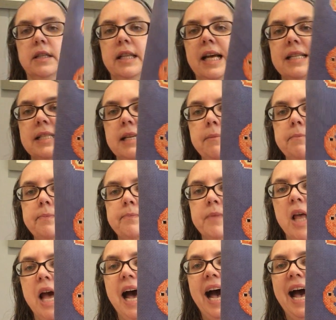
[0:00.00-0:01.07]
That's it.
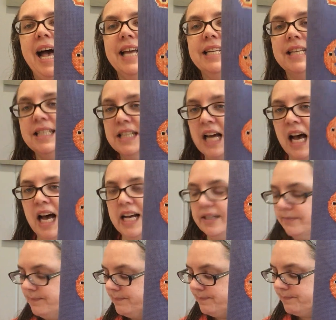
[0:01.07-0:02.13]
I did
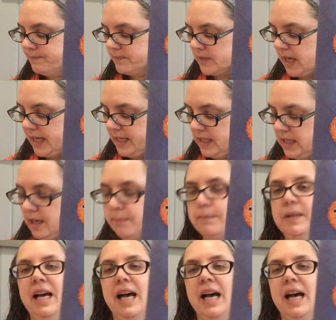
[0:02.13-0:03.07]
not, I ended up